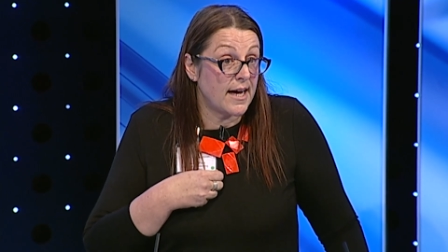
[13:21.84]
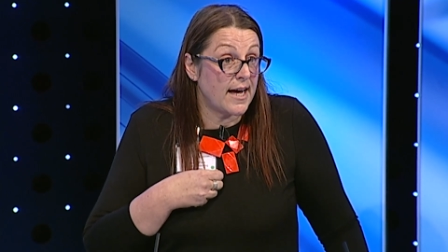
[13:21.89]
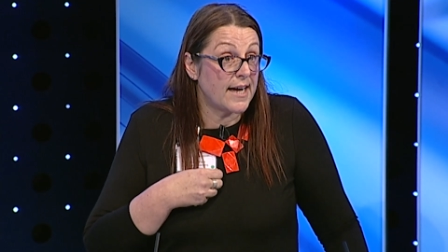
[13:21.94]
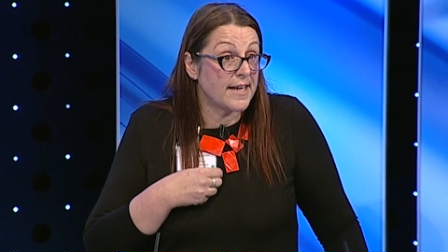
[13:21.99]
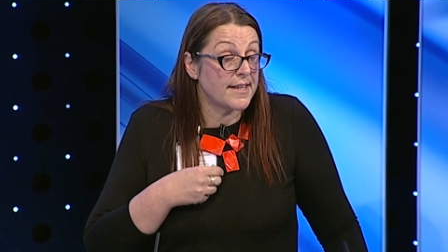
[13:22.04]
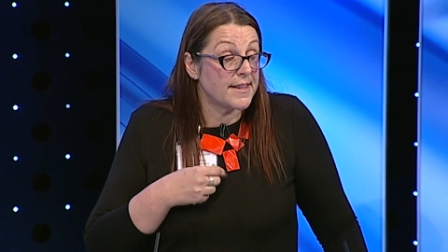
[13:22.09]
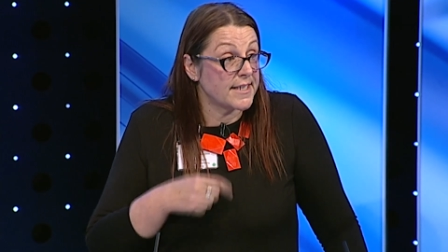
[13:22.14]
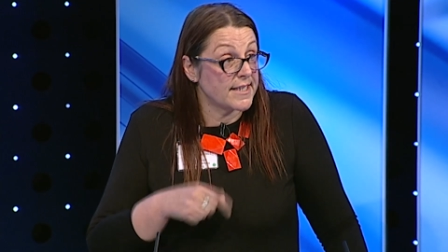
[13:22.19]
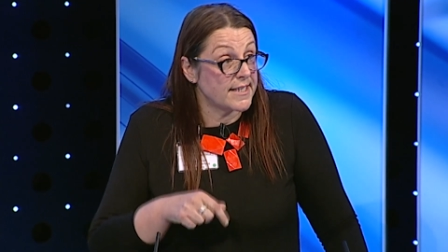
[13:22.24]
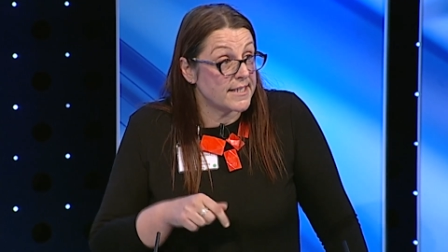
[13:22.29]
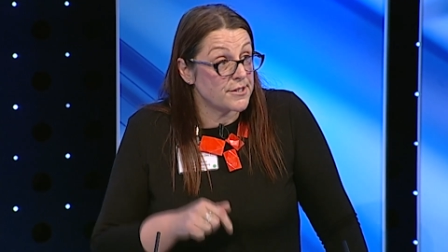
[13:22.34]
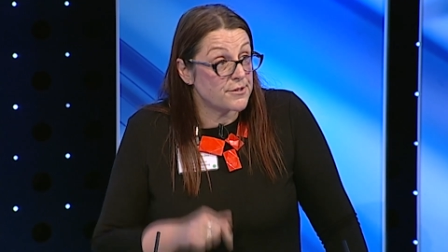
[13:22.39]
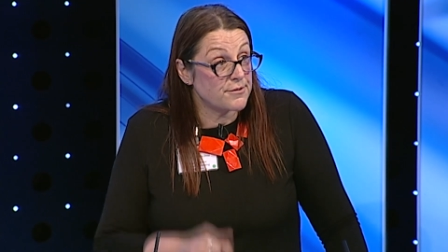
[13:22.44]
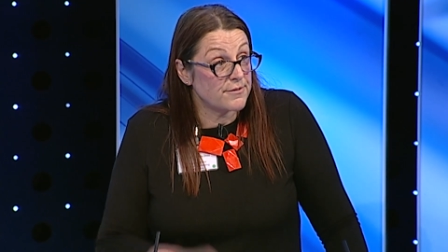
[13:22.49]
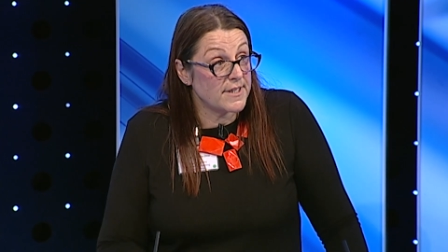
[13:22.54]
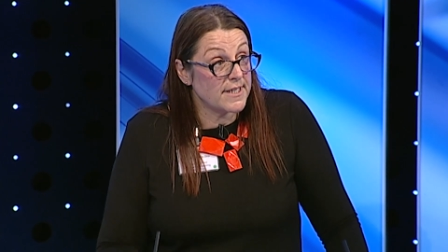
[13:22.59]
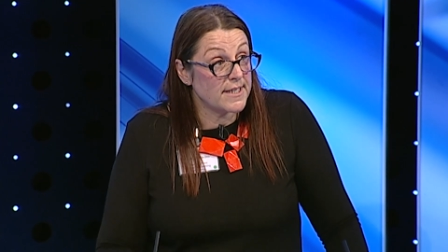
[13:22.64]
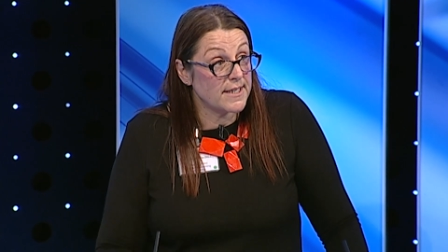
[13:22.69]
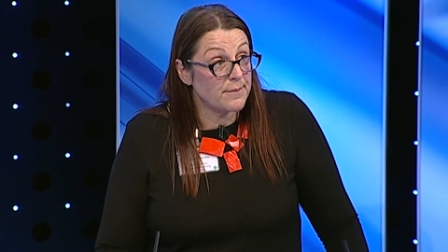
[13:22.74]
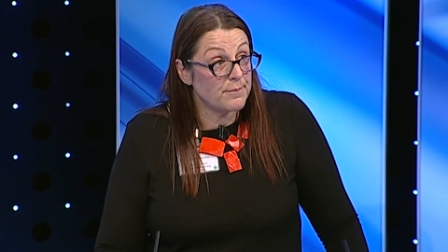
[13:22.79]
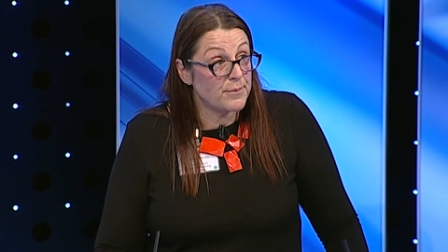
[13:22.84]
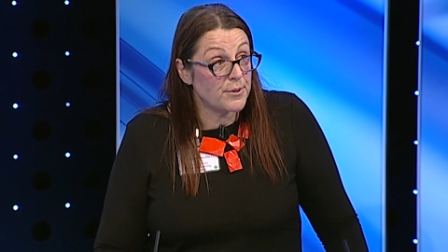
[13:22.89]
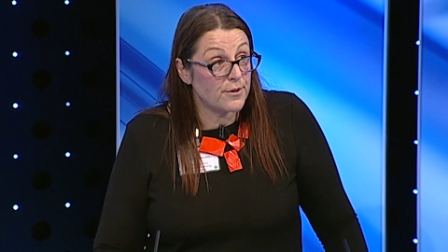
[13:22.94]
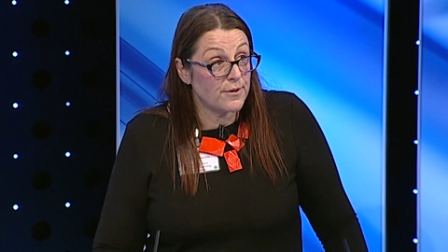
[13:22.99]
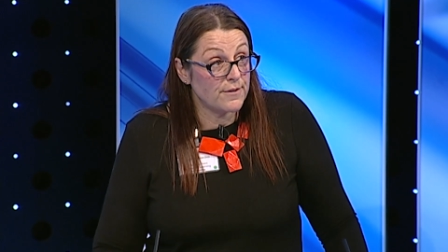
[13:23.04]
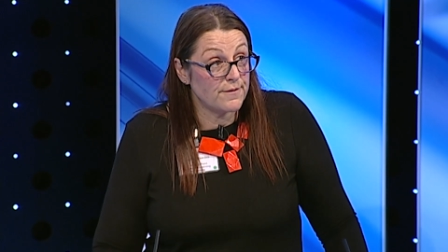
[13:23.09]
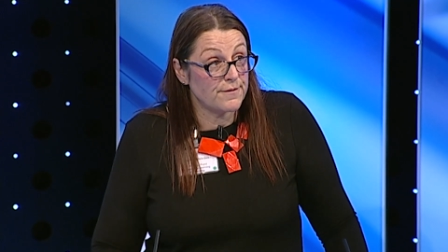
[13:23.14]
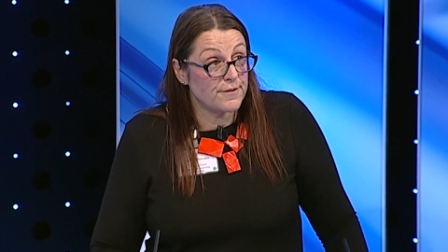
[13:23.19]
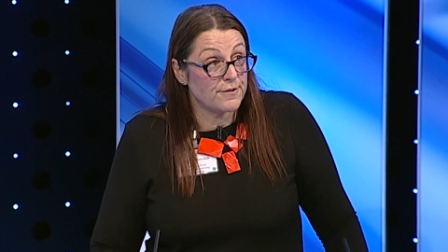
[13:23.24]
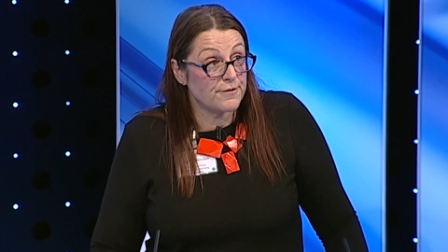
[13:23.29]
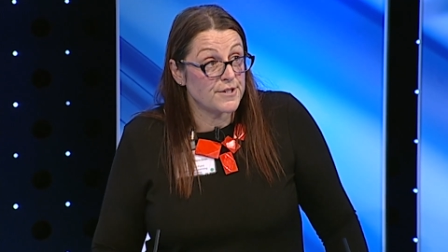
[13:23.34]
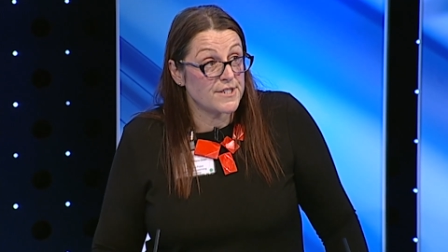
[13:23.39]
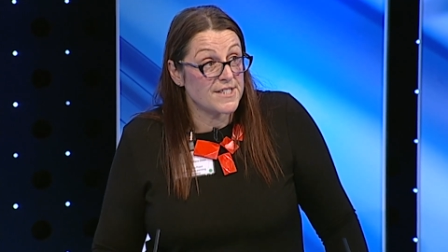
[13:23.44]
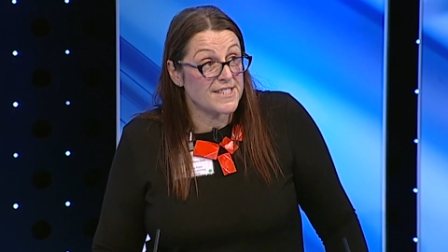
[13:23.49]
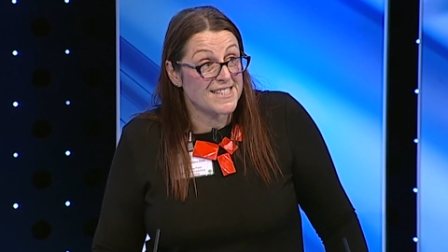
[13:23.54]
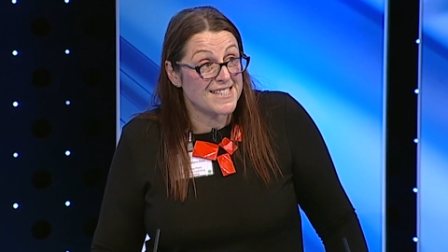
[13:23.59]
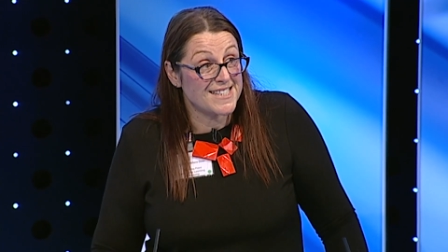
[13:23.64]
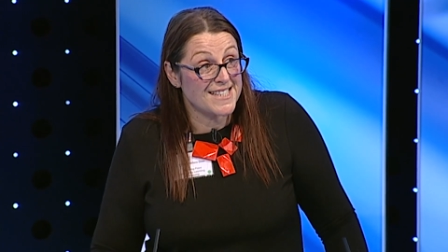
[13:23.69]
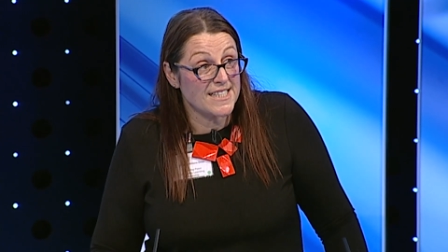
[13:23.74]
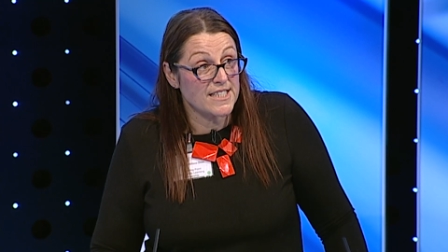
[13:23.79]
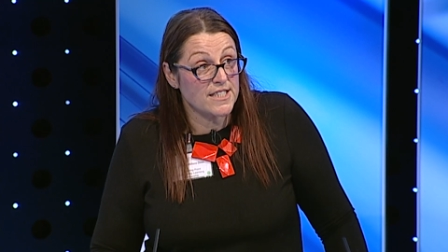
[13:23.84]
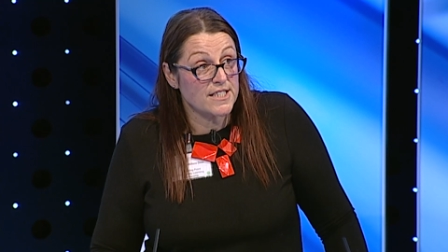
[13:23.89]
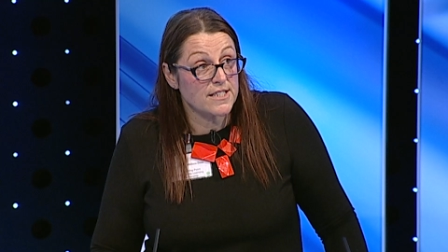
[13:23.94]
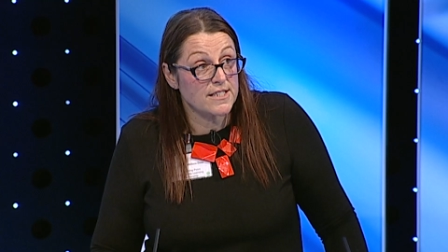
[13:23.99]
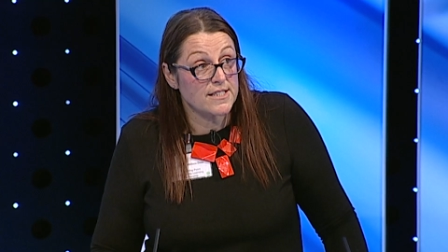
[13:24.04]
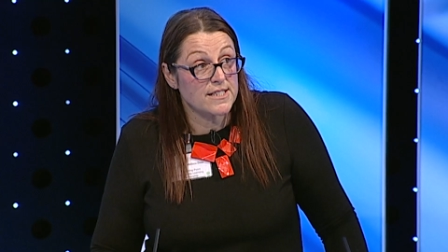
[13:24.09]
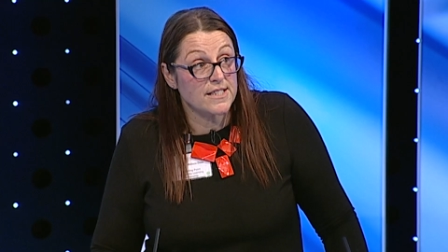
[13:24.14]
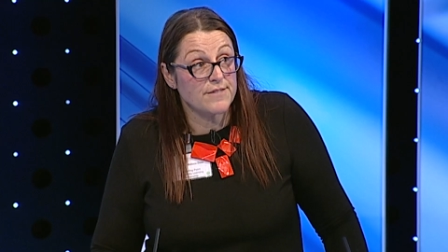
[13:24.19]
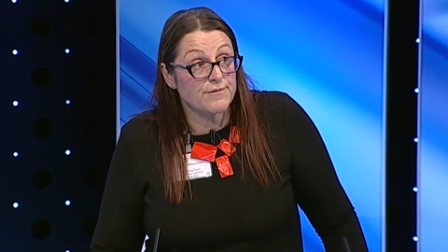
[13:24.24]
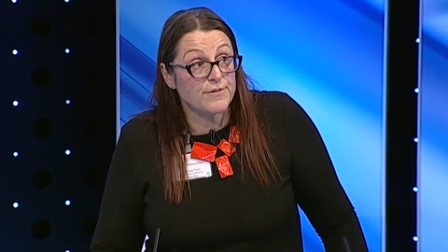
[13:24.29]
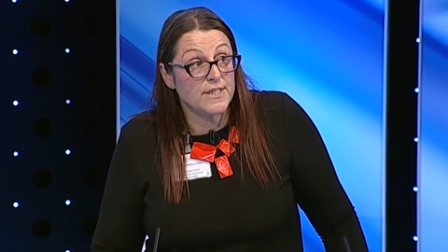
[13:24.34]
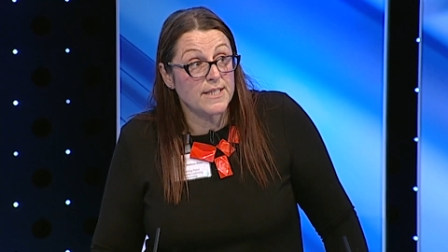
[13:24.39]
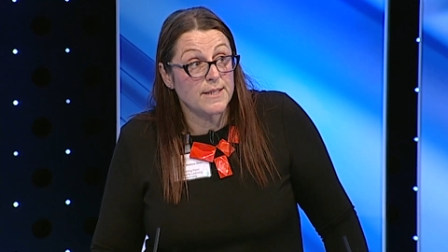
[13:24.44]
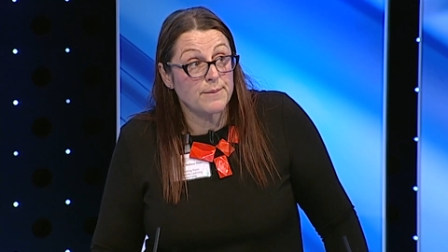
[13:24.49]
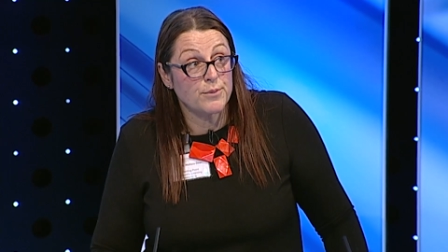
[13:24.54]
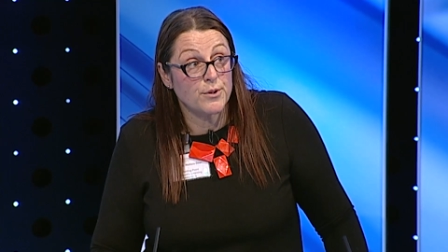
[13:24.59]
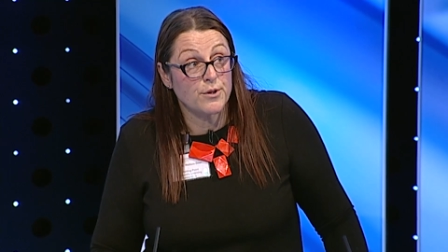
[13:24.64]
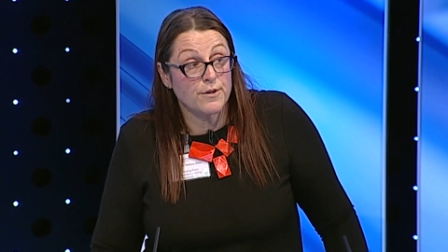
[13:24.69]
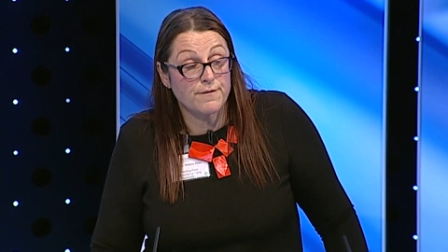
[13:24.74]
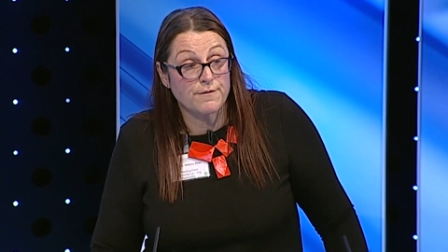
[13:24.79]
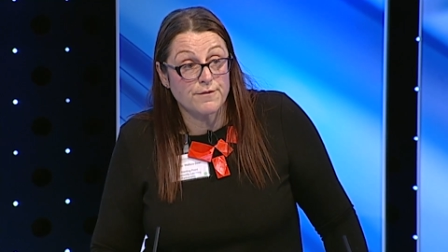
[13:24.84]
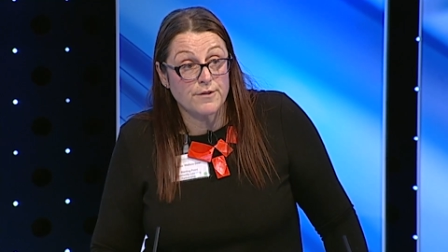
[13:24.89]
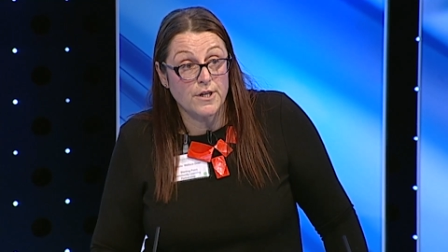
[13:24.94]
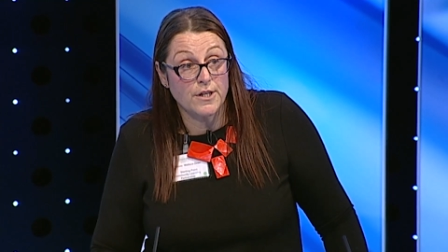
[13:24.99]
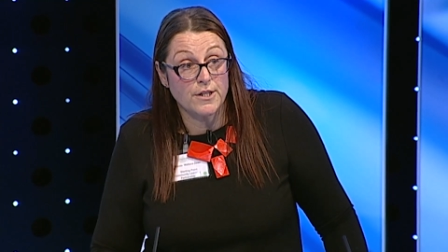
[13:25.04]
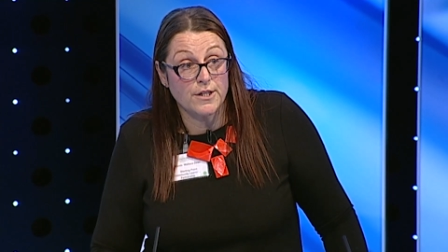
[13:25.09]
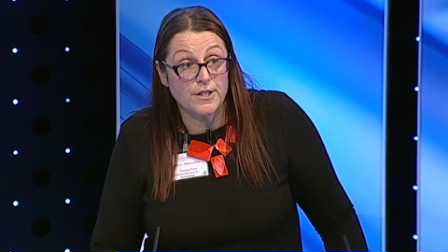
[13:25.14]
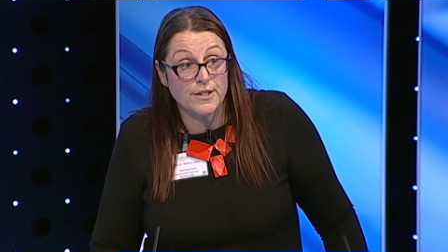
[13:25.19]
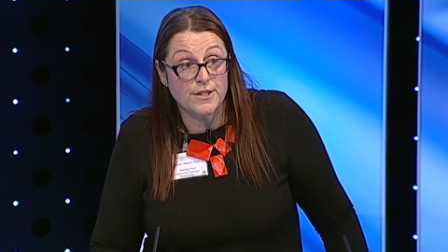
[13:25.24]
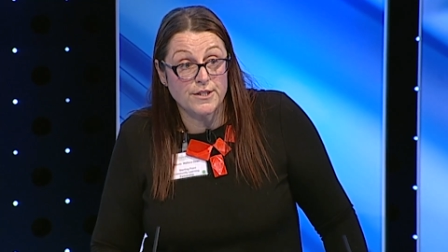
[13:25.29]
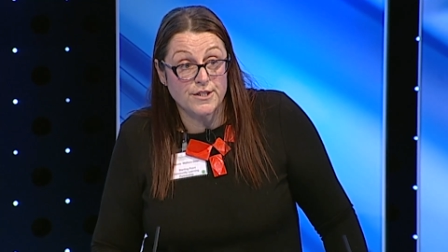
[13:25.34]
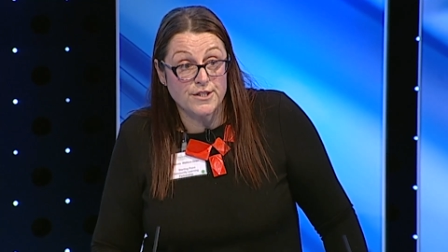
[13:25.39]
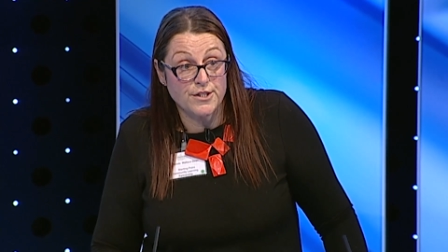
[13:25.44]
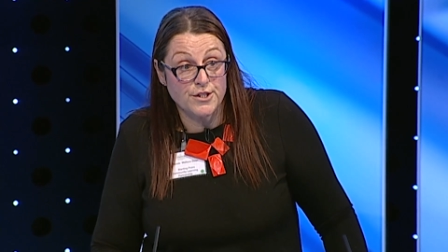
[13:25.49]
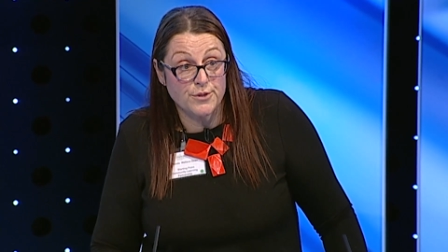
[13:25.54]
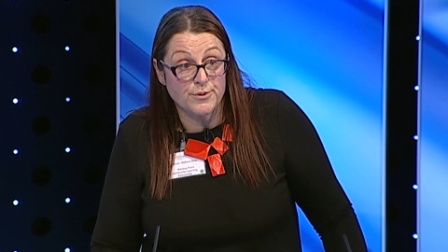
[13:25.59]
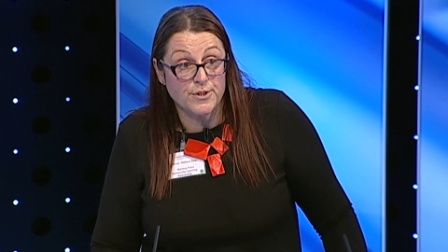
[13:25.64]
I think it's really important for us as centres and really important for our learners